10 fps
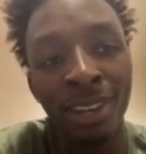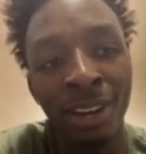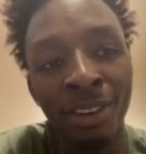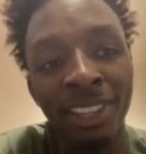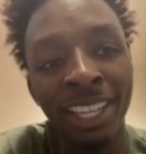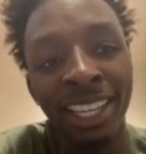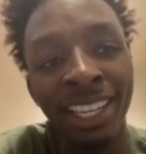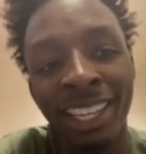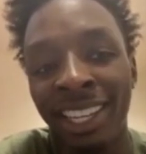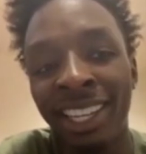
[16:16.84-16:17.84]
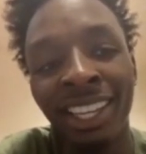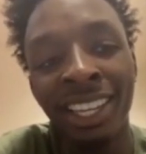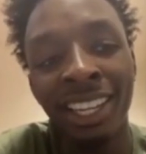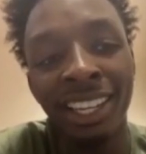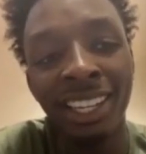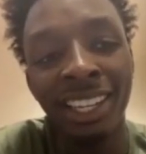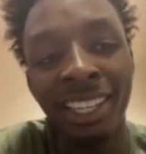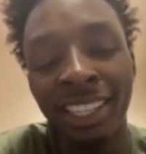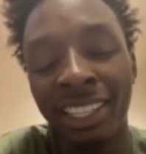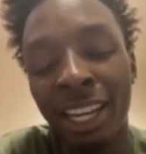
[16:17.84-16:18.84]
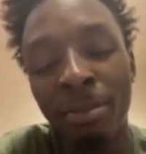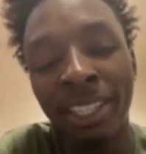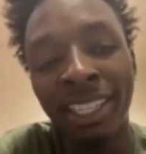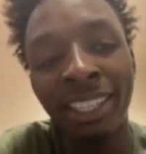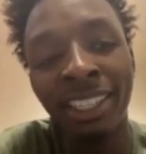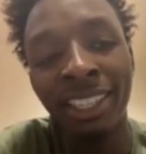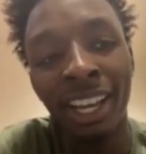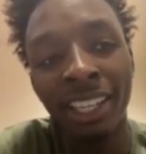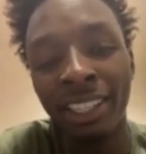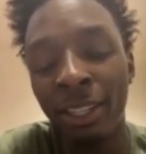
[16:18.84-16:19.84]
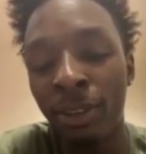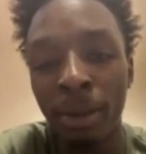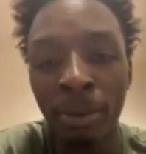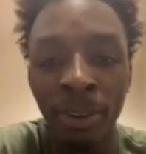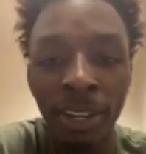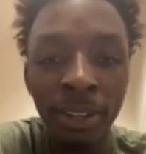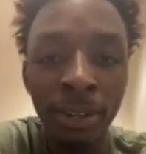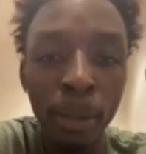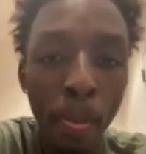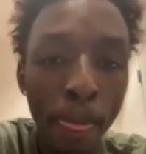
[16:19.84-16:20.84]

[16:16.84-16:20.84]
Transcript: hopefully this coming season, y'all can see what I've been working on.